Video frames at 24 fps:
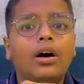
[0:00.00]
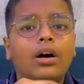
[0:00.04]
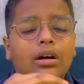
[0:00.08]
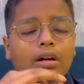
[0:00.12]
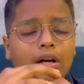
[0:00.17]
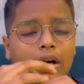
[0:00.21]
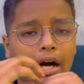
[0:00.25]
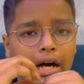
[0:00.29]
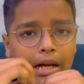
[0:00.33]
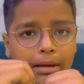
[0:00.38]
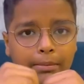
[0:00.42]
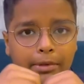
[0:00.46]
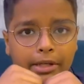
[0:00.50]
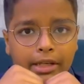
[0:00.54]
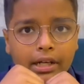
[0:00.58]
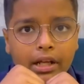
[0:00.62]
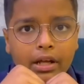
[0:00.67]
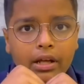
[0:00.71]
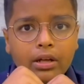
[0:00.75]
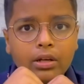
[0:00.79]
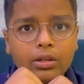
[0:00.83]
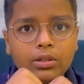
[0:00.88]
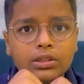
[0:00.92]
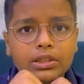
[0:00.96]
carbon
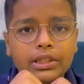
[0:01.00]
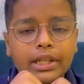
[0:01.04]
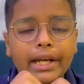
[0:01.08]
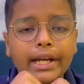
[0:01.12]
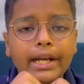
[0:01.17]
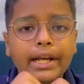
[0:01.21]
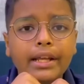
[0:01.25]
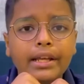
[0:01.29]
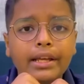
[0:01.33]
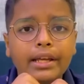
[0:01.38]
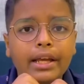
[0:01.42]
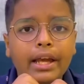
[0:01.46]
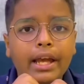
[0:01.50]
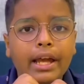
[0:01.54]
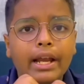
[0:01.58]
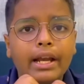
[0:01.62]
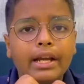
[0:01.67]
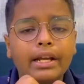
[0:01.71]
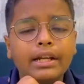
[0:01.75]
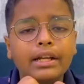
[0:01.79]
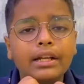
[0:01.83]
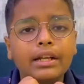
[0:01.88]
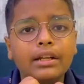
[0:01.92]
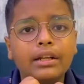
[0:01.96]
dioxide
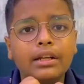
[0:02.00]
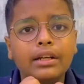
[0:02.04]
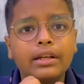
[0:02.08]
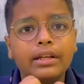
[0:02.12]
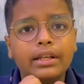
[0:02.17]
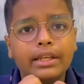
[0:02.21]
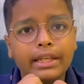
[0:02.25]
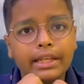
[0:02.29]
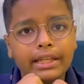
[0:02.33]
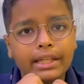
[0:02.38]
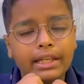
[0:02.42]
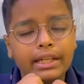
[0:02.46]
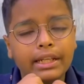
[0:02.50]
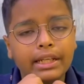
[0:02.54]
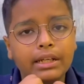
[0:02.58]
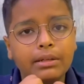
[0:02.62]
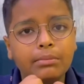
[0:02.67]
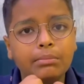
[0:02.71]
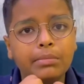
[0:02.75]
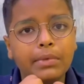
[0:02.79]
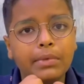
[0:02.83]
and helium.